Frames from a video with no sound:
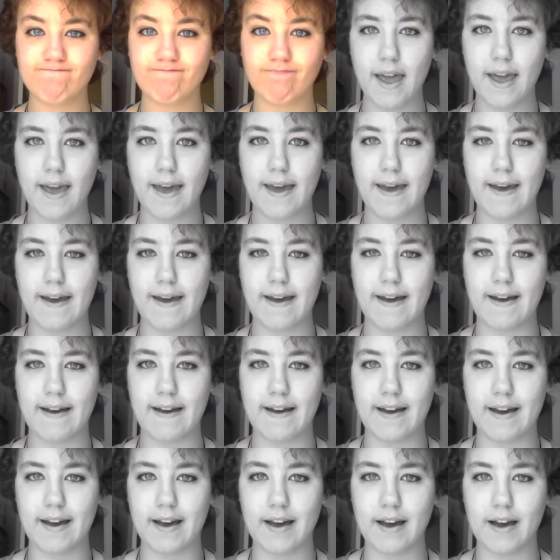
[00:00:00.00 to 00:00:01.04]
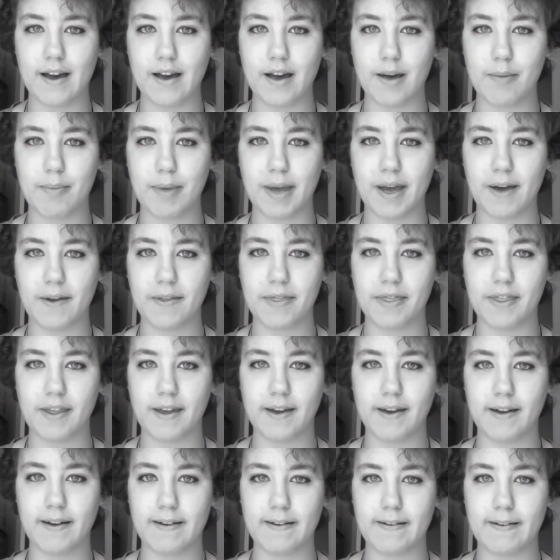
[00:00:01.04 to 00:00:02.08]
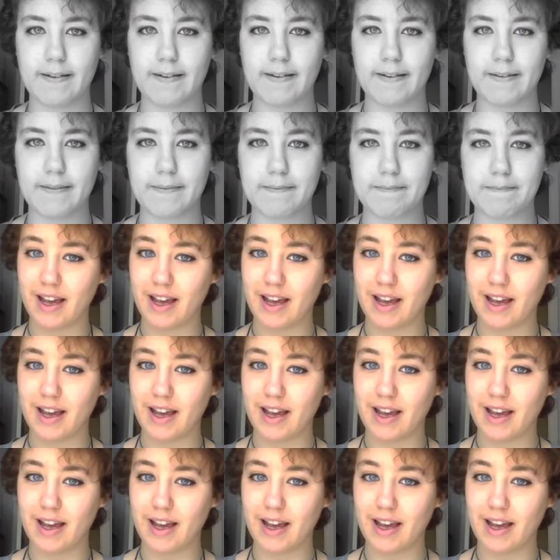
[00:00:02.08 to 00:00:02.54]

Yeah, about that.